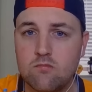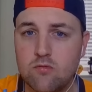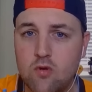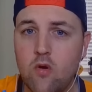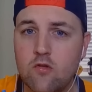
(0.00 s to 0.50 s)

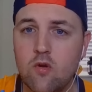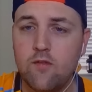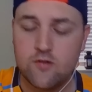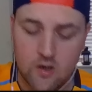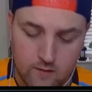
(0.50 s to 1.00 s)
kind of
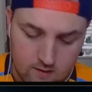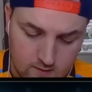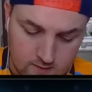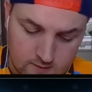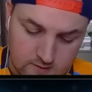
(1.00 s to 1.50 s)
stuff, shall we?
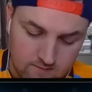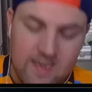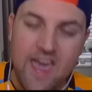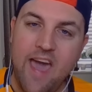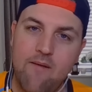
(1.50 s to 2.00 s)

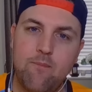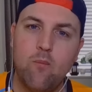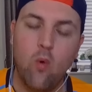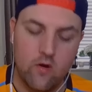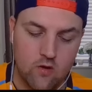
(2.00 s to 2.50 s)
Yeah,
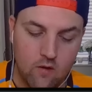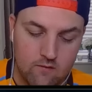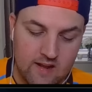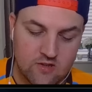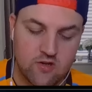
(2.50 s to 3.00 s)
why not?
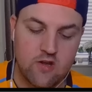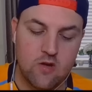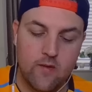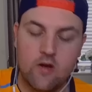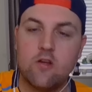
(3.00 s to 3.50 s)
Let's show you
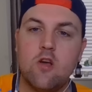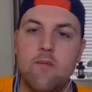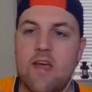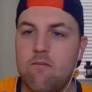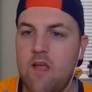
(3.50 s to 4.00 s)
we're going to
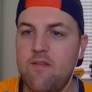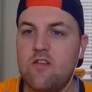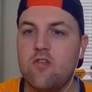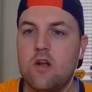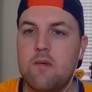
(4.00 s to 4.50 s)
commit, and this
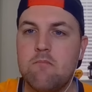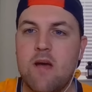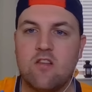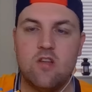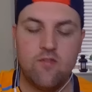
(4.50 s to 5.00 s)
is going to be
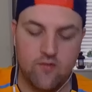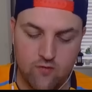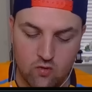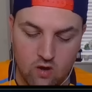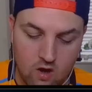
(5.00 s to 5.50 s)
massive
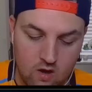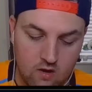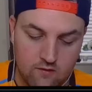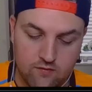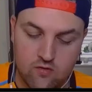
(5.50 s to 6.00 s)
for
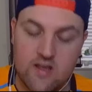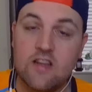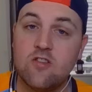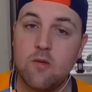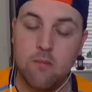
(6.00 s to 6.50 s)
our free
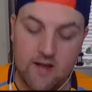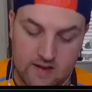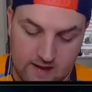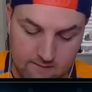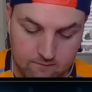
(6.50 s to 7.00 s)
to play
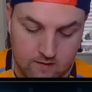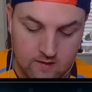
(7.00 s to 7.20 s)
account.